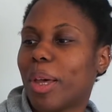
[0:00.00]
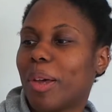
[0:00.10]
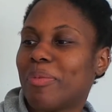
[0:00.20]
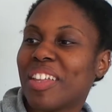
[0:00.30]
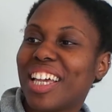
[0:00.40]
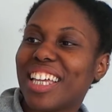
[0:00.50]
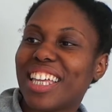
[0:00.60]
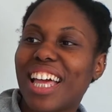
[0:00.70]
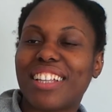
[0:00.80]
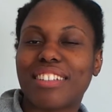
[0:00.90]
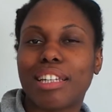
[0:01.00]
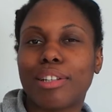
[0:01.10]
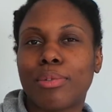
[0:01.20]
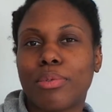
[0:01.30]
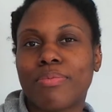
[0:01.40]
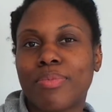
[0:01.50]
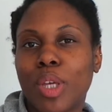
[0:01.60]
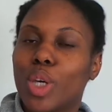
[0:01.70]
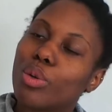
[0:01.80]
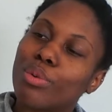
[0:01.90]
but yeah, it's a little
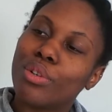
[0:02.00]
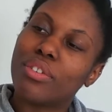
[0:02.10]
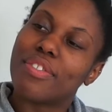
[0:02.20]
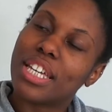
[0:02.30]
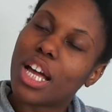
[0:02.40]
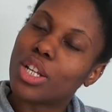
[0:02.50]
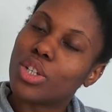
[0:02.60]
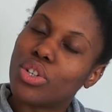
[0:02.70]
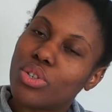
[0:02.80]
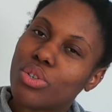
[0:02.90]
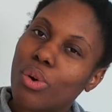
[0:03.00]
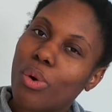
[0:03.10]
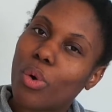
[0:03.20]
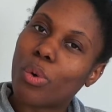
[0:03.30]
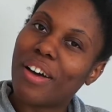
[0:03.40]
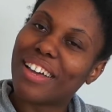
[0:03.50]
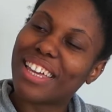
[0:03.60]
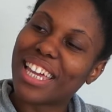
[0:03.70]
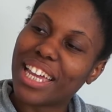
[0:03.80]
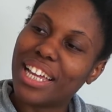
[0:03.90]
groovy, unusual,
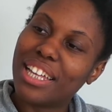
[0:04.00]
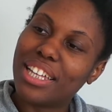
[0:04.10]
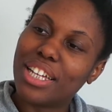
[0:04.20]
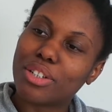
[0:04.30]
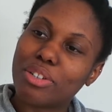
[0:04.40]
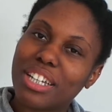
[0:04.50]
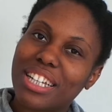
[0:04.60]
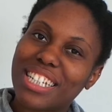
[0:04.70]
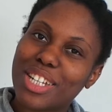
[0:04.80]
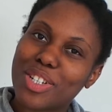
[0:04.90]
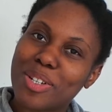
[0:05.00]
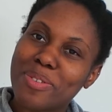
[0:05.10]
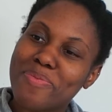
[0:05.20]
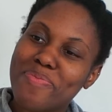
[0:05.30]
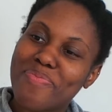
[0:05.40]
quirky trinket dish.